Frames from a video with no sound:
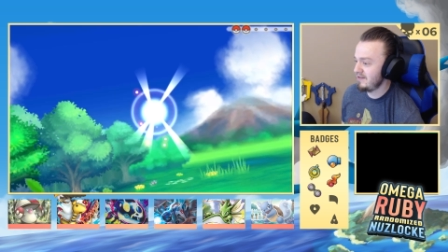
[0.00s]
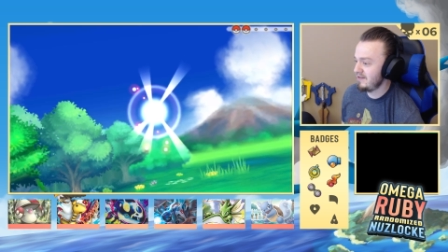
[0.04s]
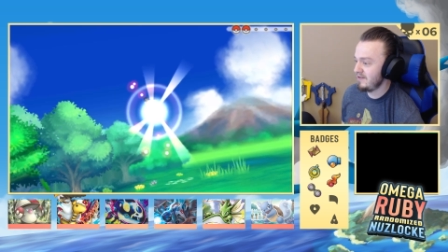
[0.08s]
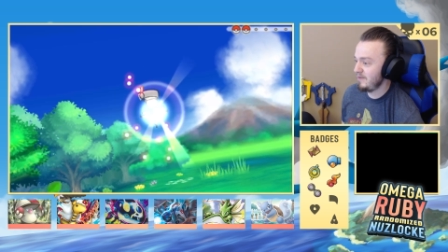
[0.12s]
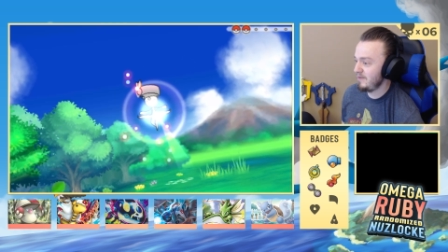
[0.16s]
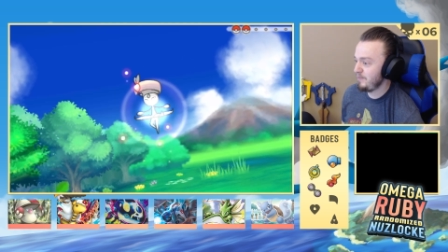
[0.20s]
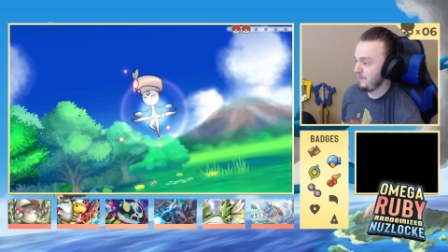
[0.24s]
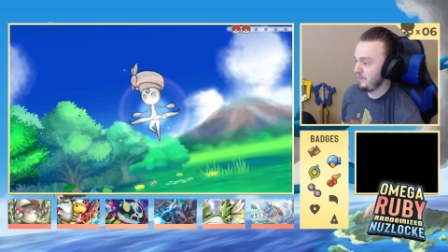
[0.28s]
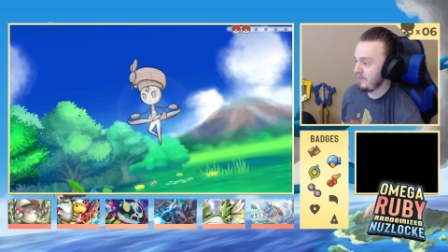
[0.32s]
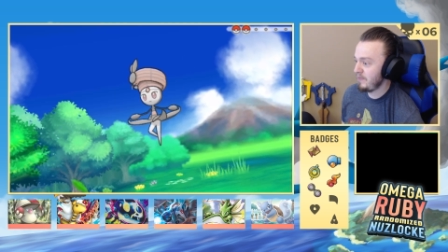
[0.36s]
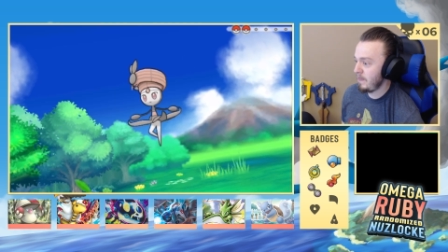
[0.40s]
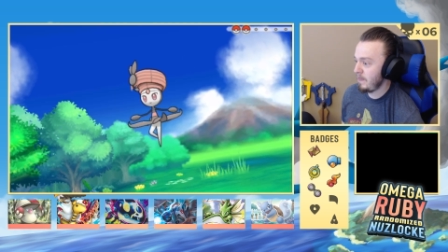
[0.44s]

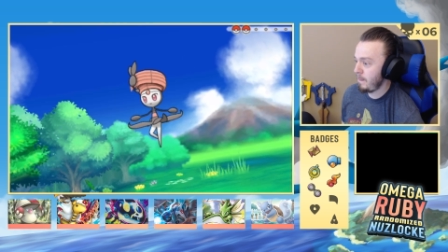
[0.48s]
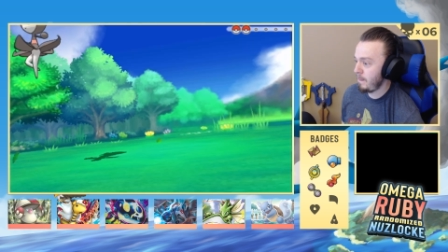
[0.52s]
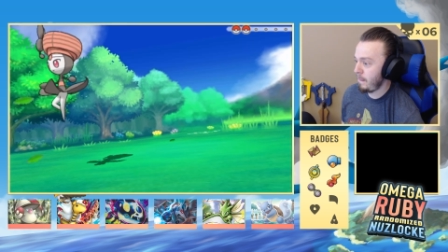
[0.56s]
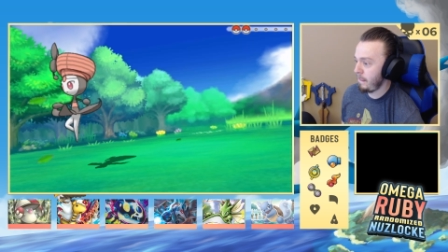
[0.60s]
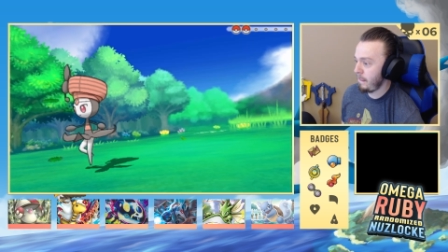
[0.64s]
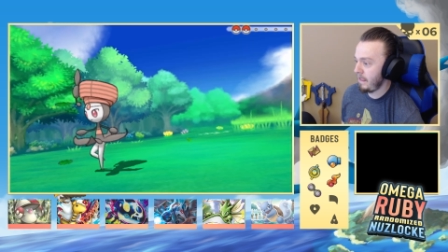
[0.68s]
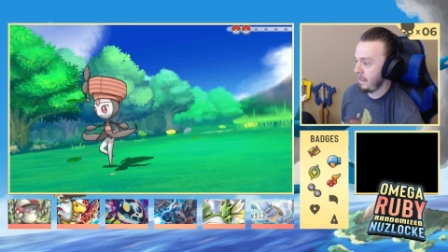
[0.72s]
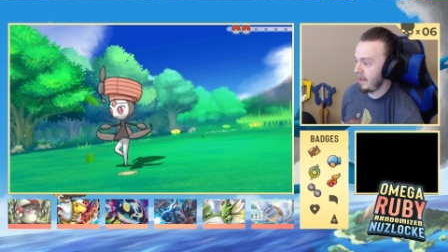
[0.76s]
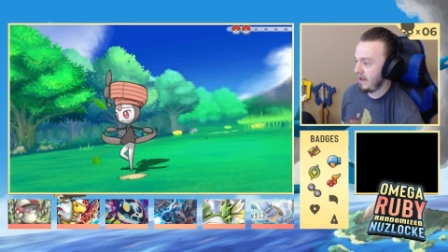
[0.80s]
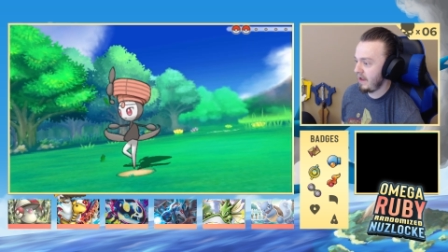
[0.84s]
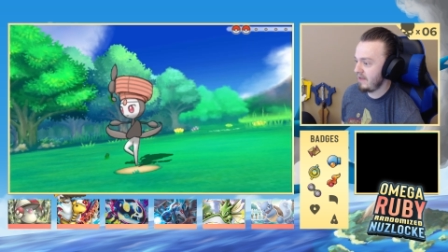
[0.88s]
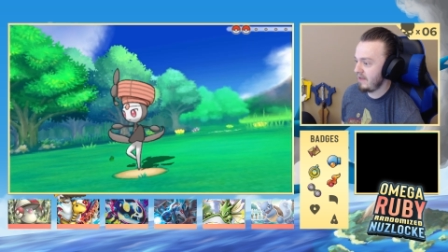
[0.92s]

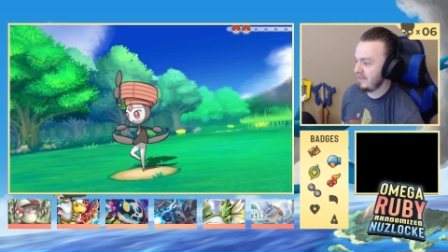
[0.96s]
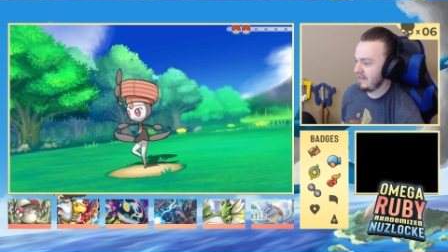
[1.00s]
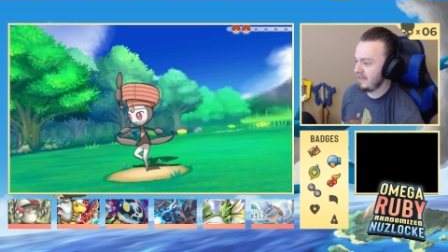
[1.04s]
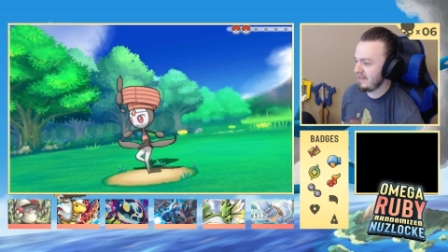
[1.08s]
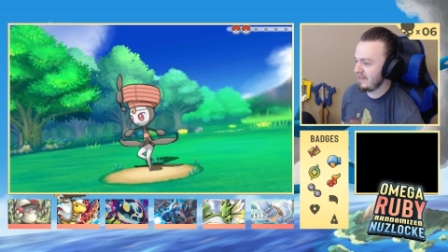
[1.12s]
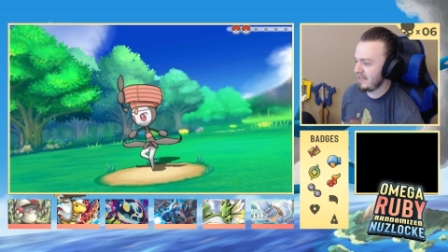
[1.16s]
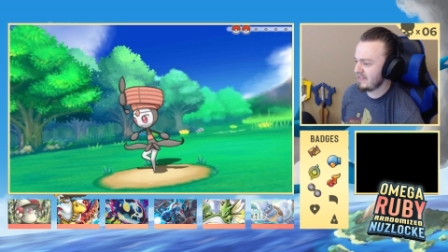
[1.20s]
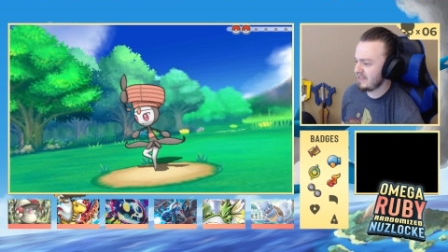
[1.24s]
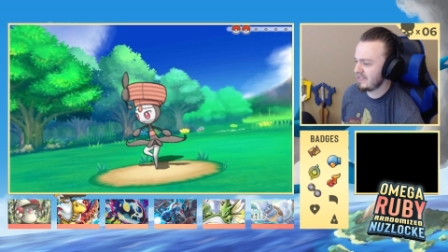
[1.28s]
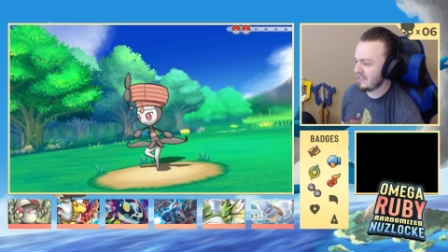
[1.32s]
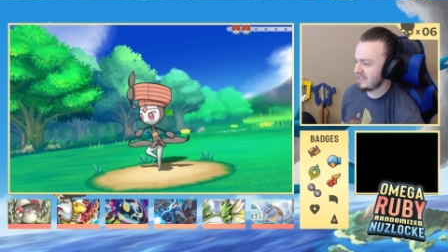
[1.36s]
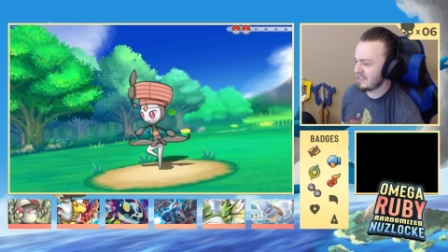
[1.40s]
I think
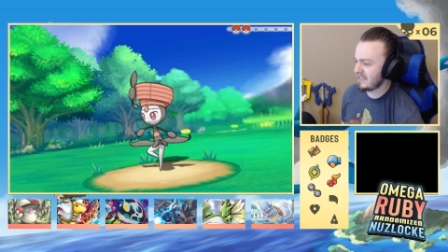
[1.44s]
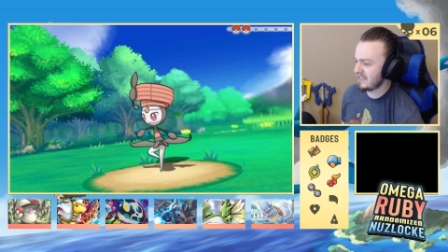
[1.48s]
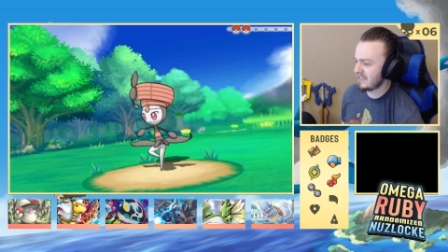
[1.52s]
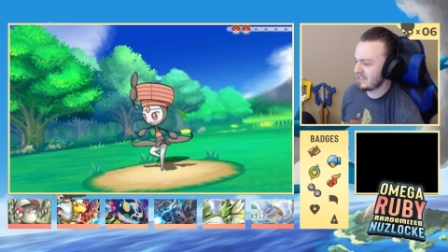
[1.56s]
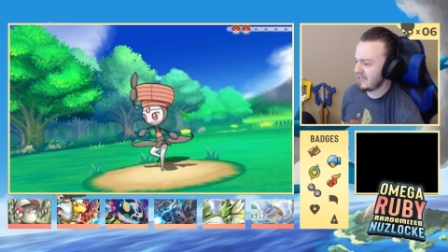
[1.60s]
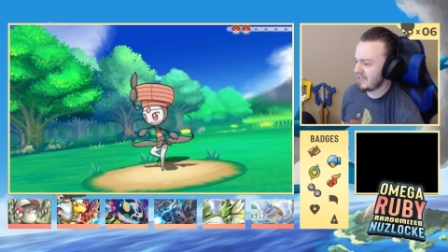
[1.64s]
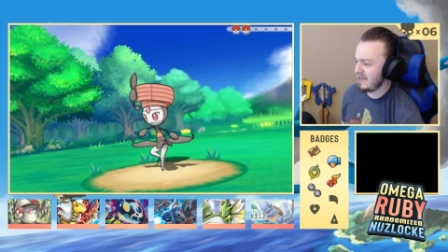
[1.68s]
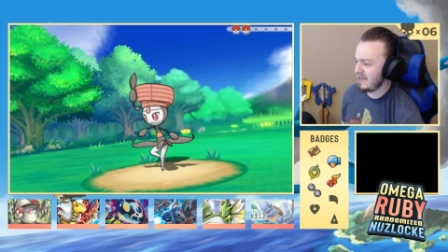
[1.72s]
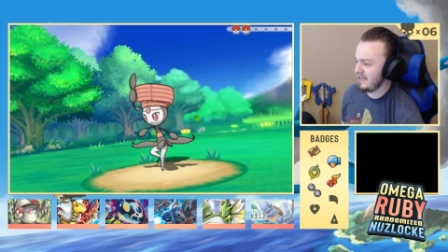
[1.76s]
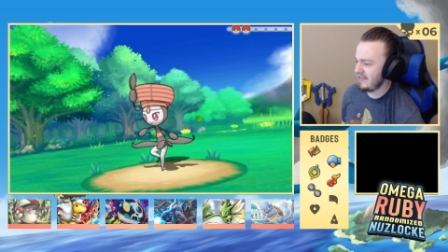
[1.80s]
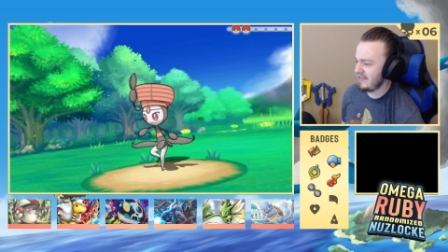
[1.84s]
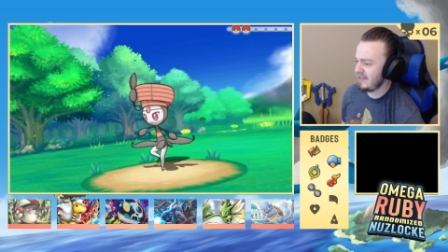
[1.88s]
that's a
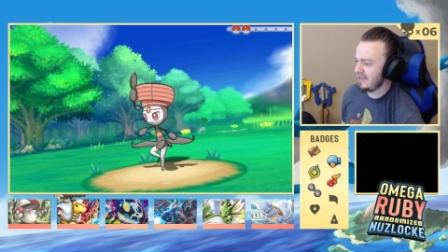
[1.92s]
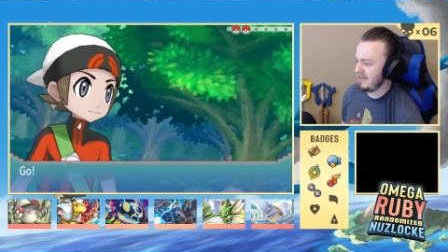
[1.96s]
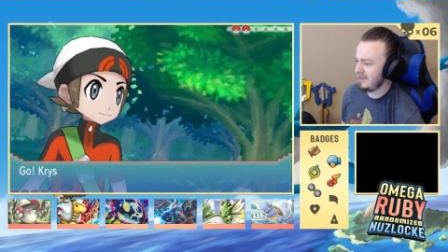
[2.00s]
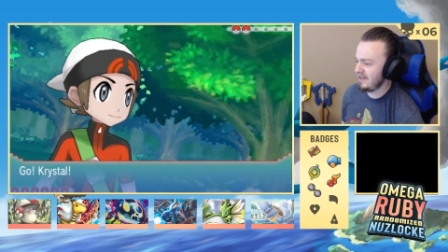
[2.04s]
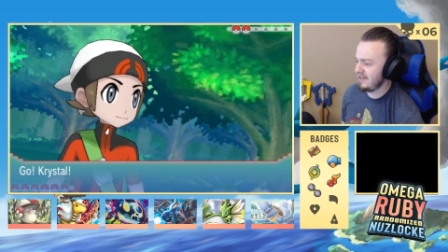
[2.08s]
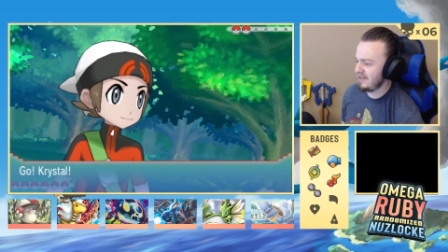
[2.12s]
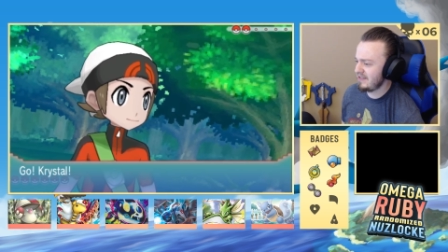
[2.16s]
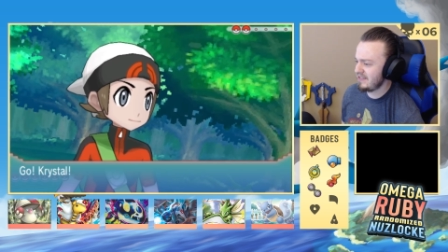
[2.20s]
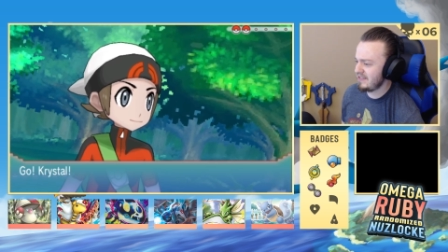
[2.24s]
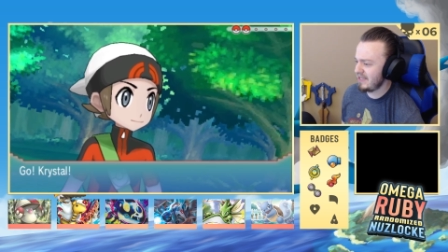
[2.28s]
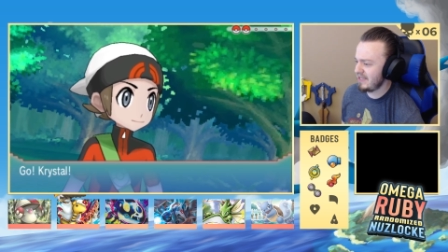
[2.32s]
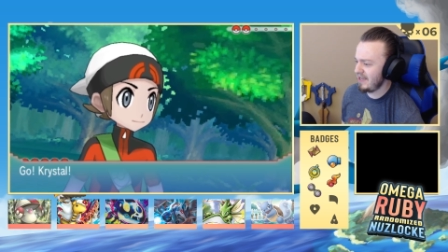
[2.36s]
Psychic
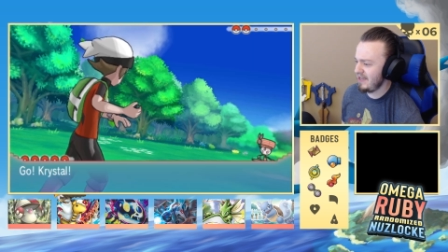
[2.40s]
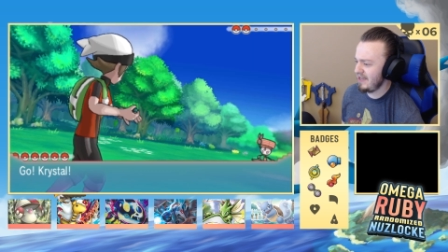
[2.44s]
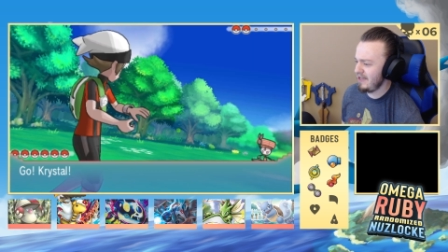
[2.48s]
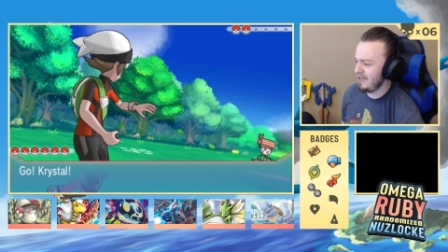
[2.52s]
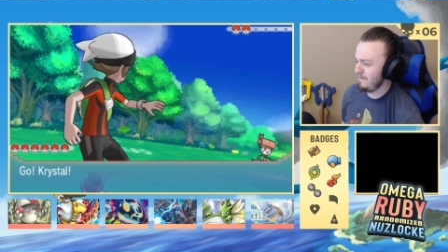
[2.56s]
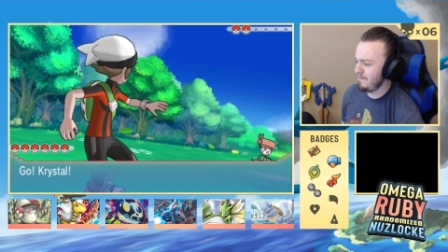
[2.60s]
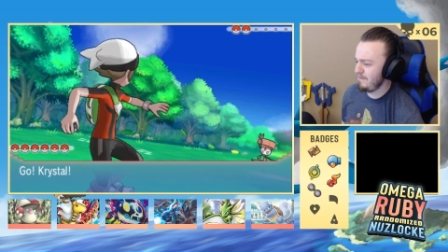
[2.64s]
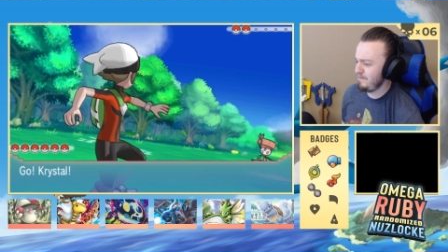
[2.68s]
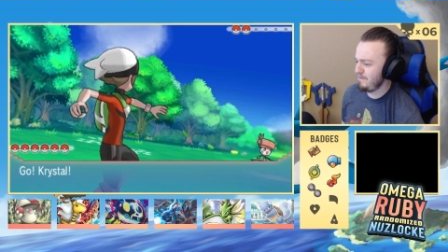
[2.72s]
type?